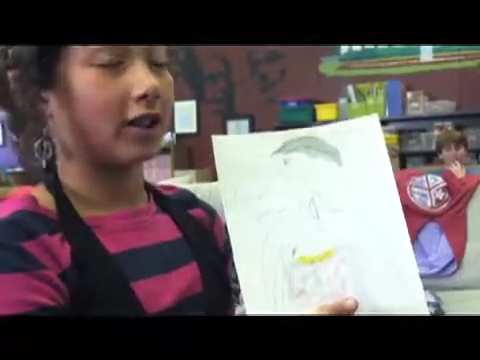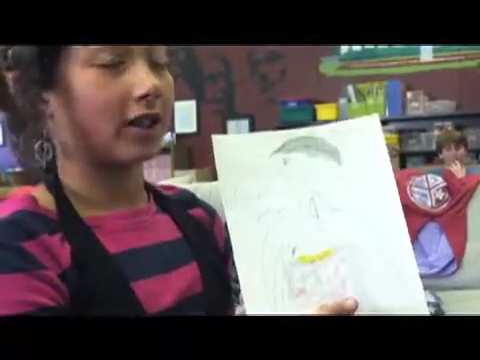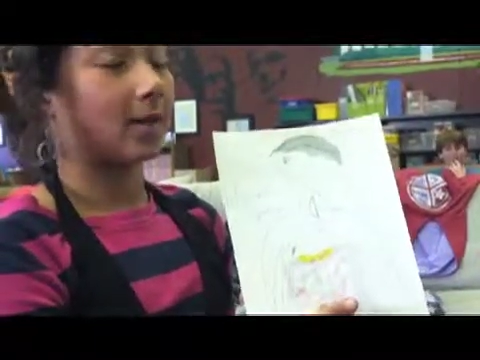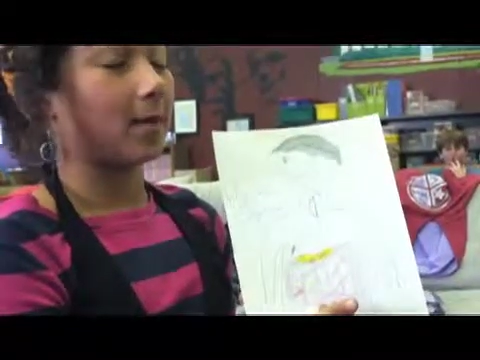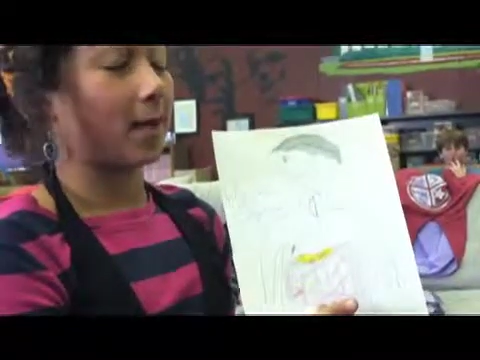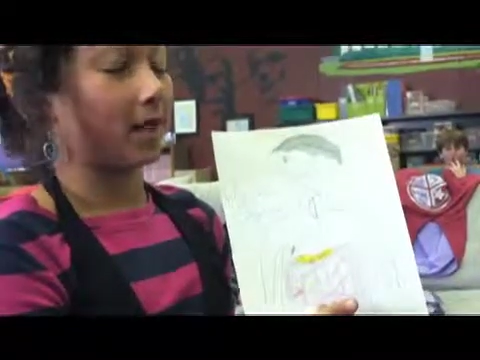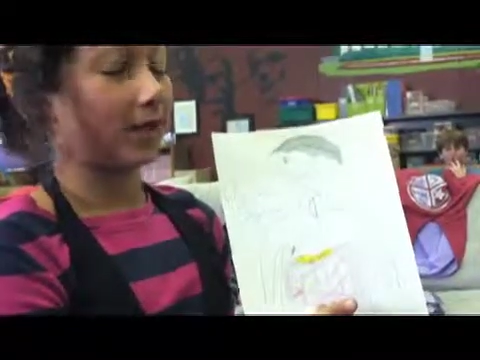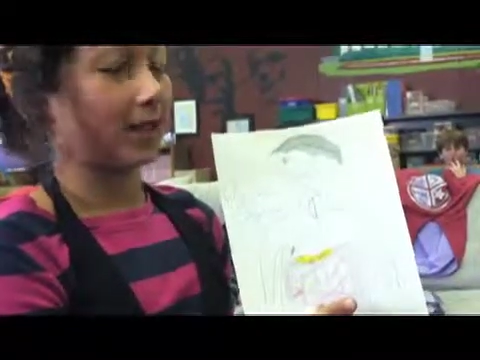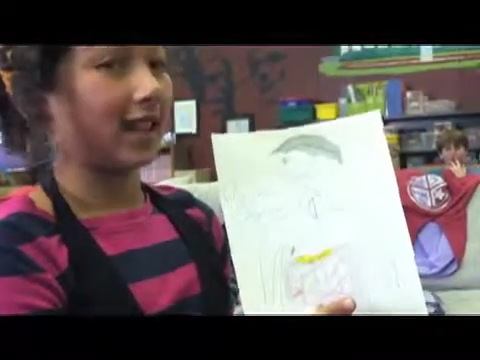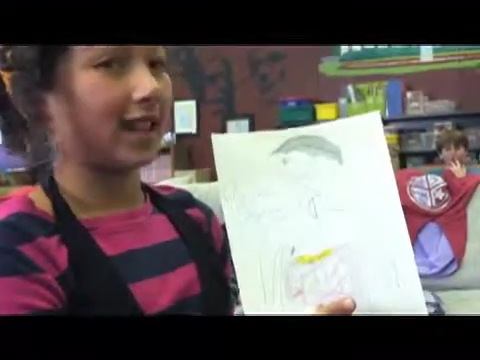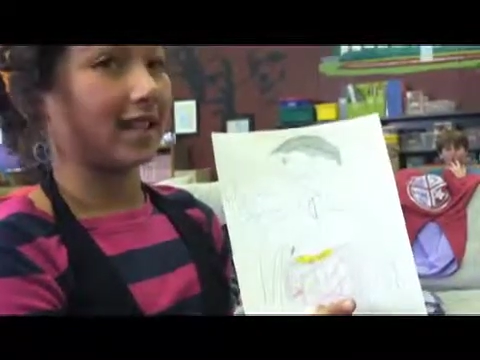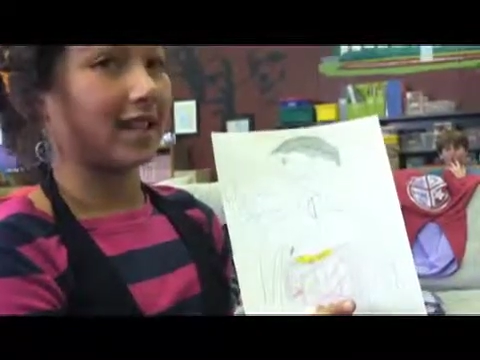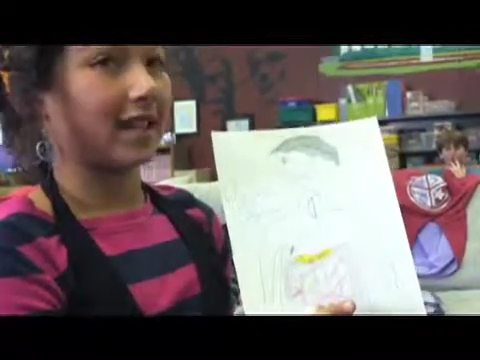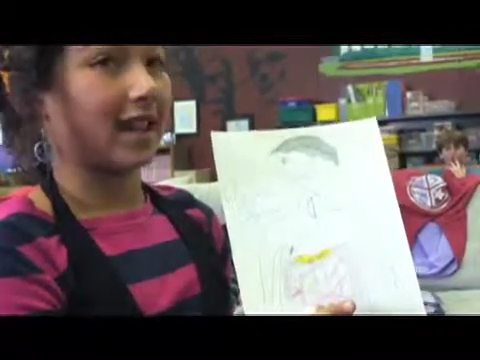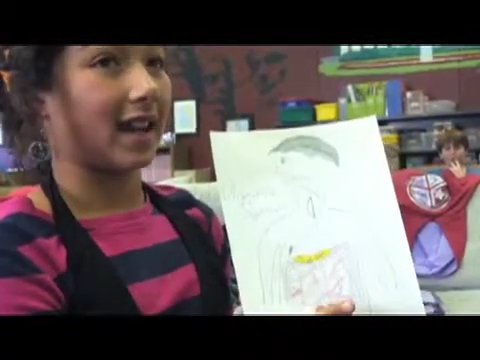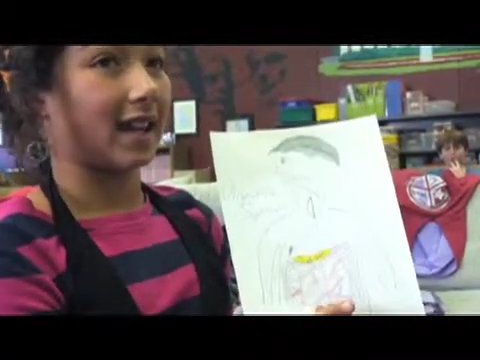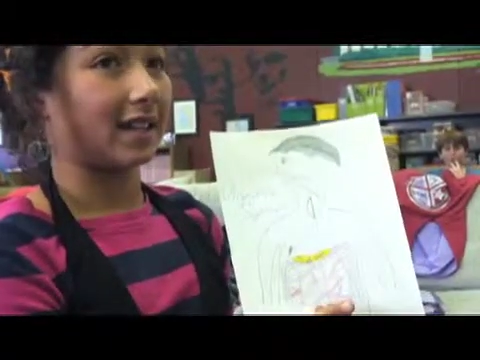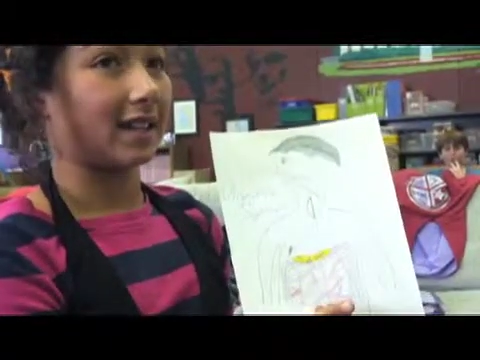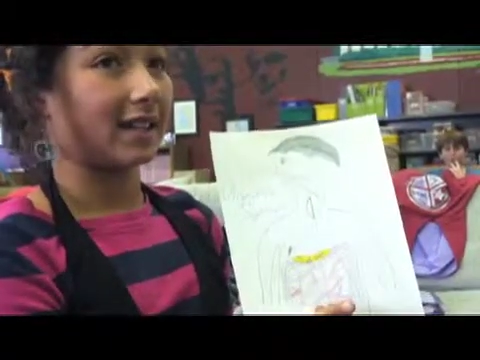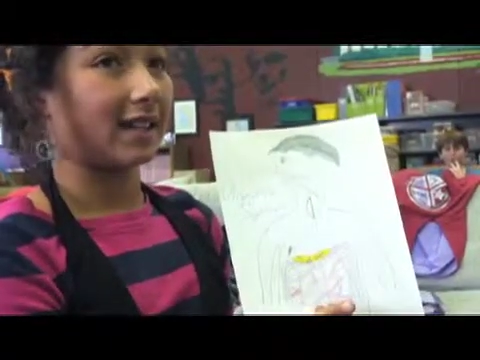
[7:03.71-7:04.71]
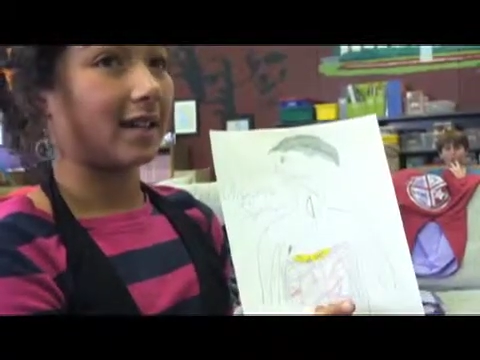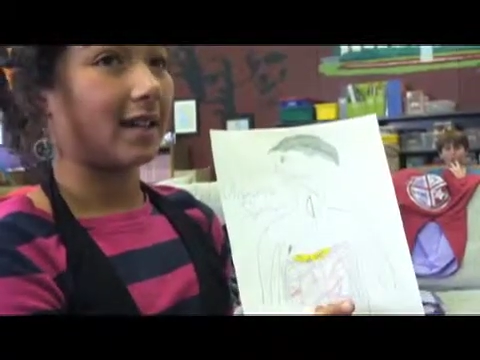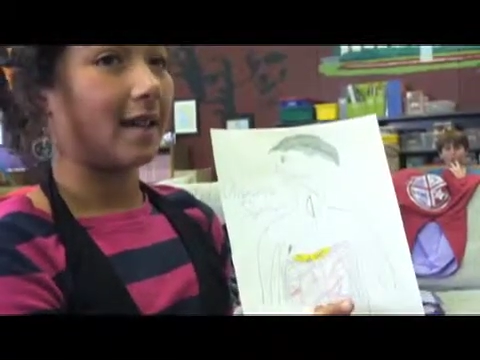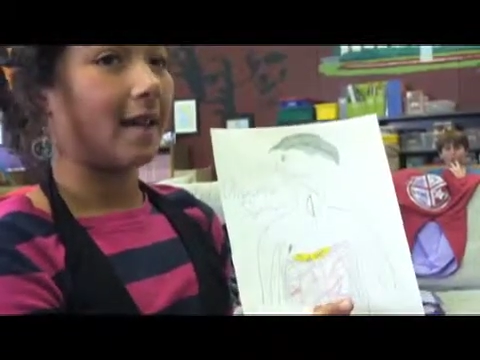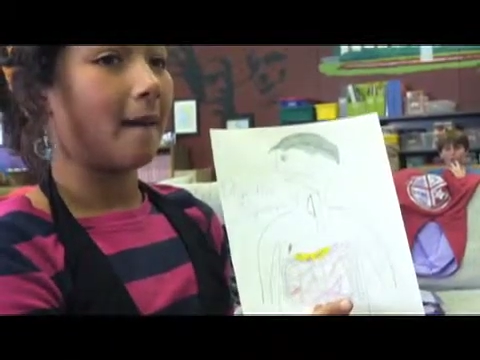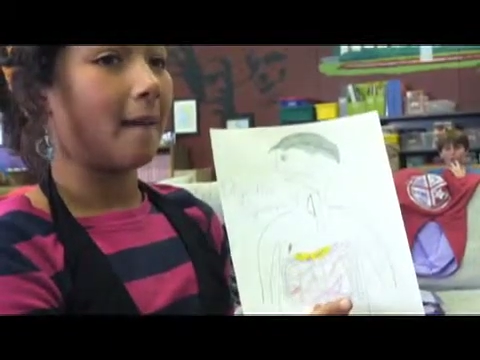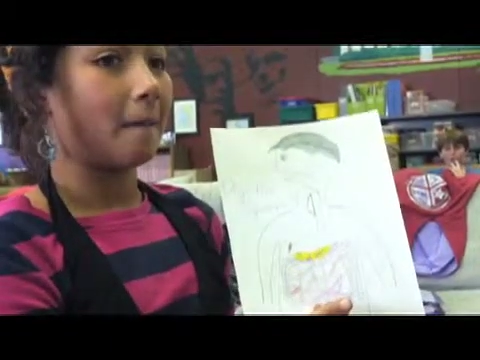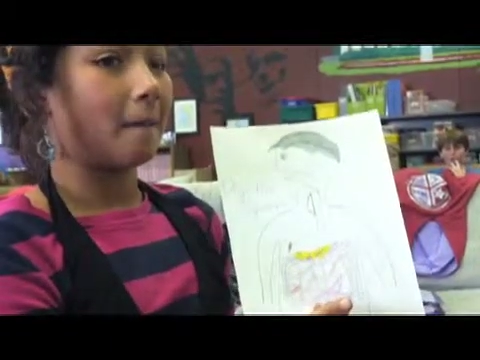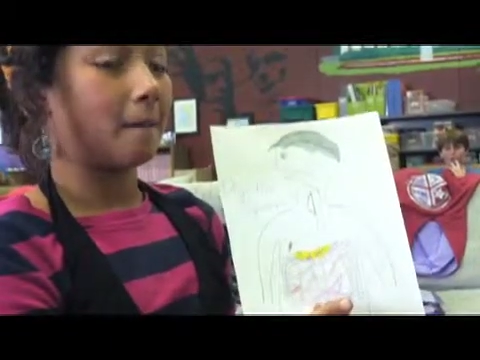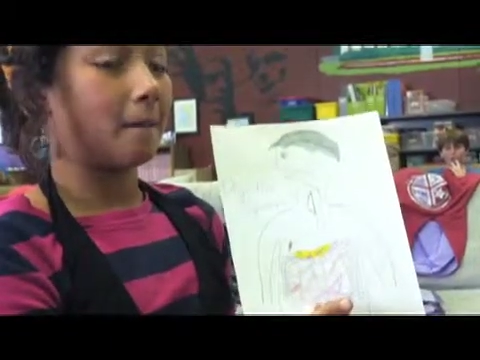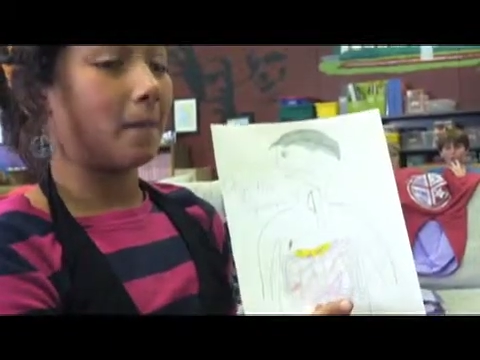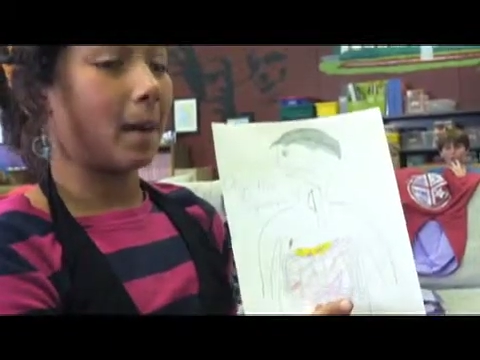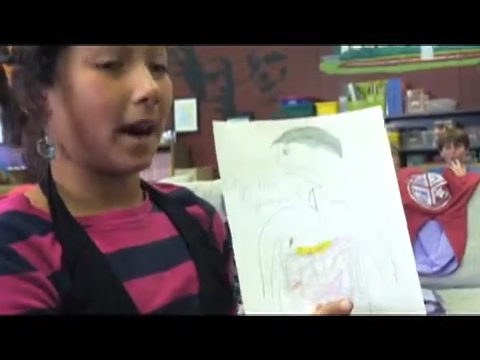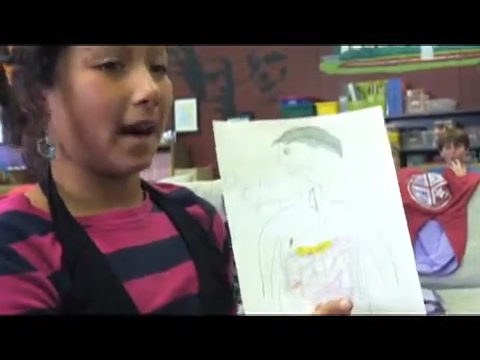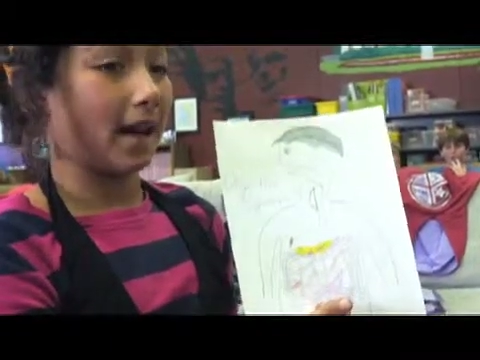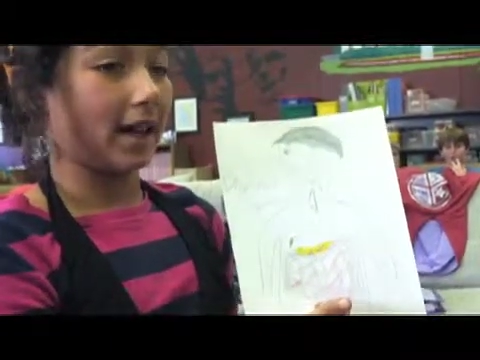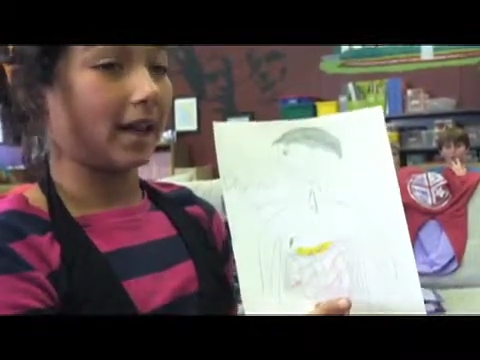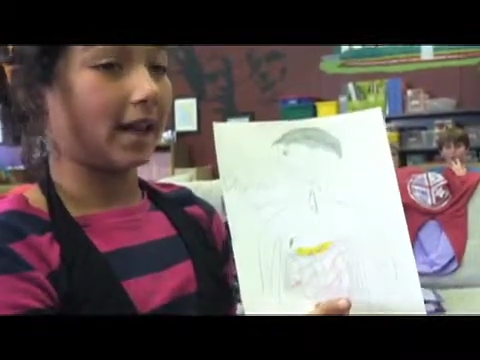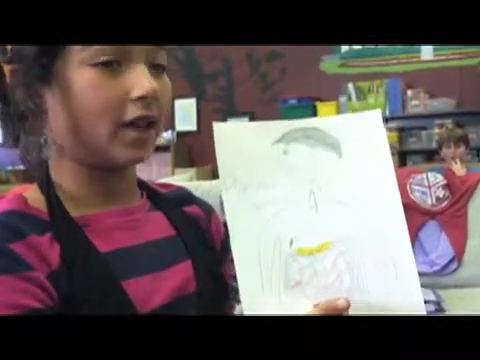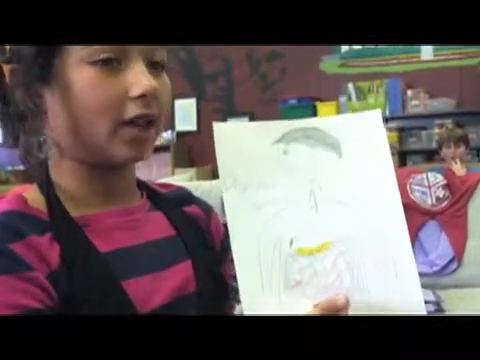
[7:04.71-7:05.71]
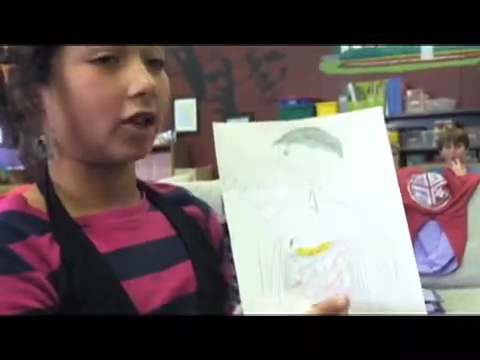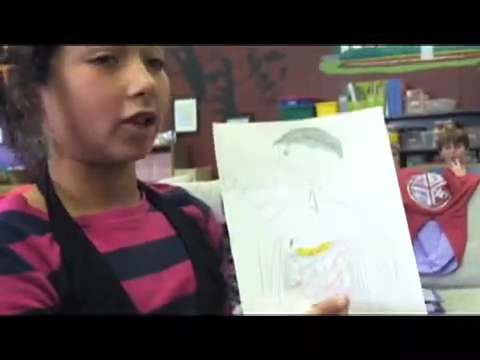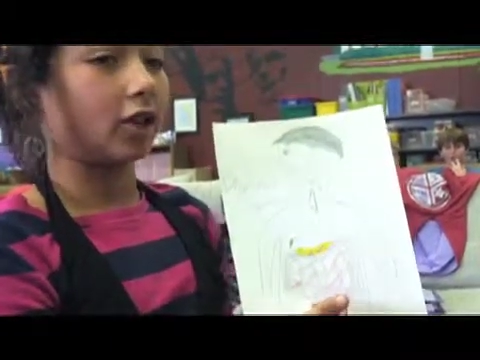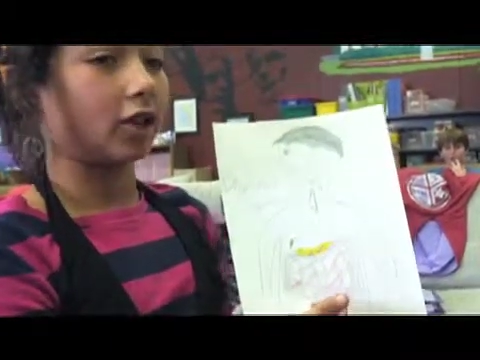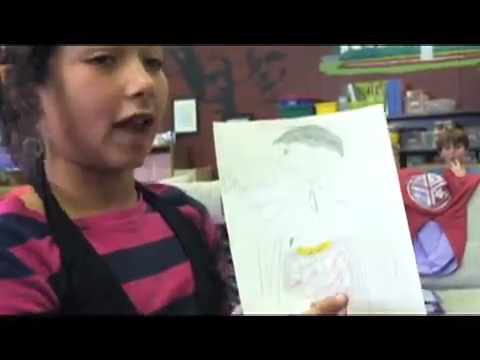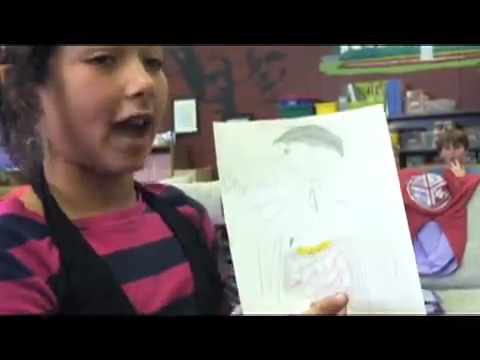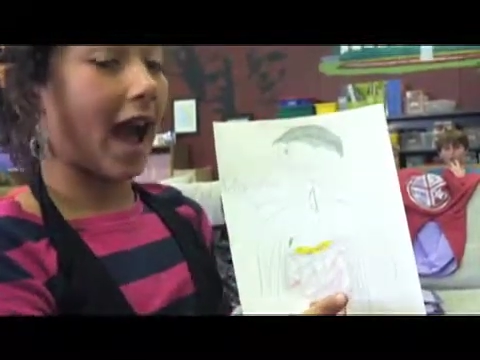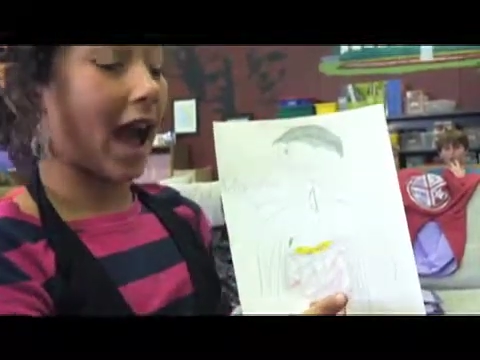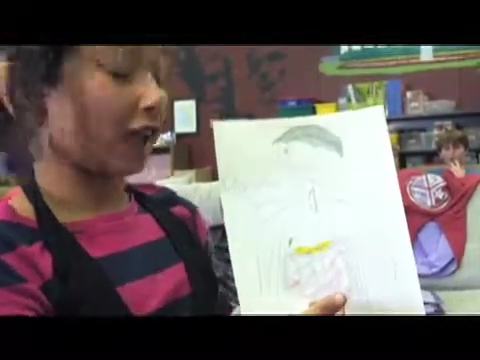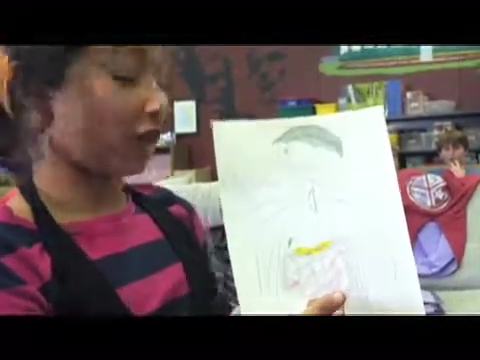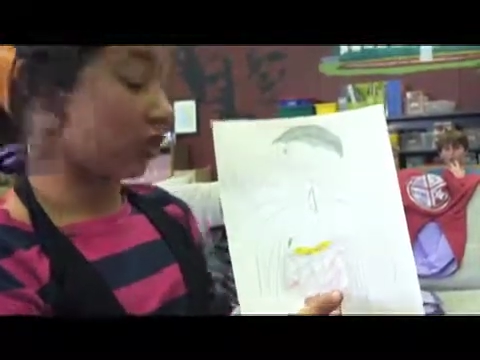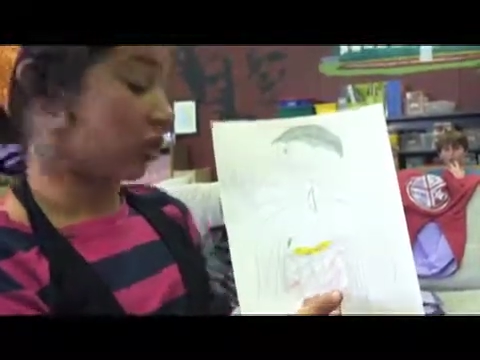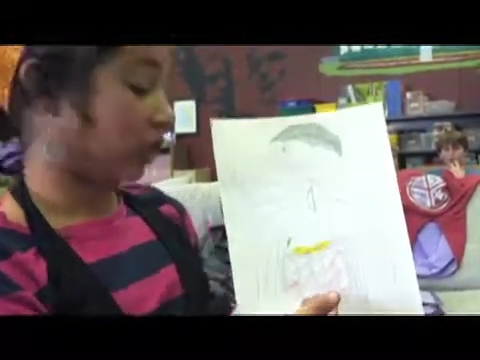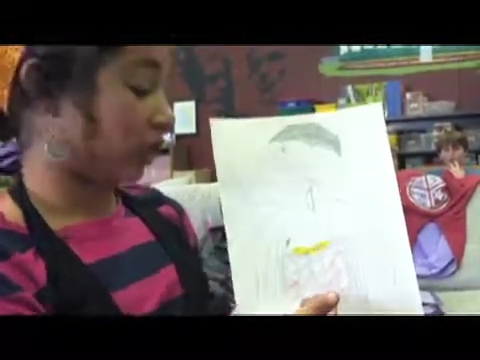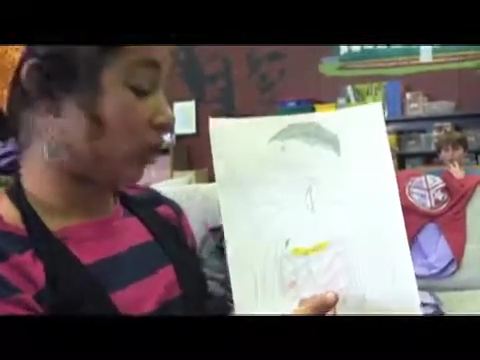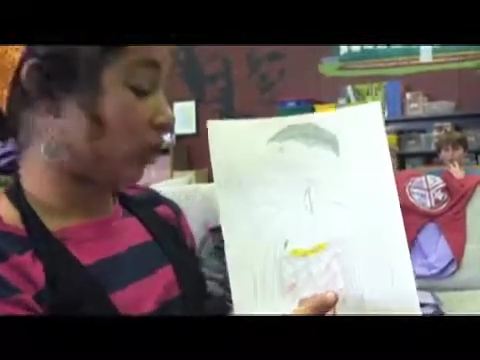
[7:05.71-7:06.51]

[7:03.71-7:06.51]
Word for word: the small intestines, but they're actually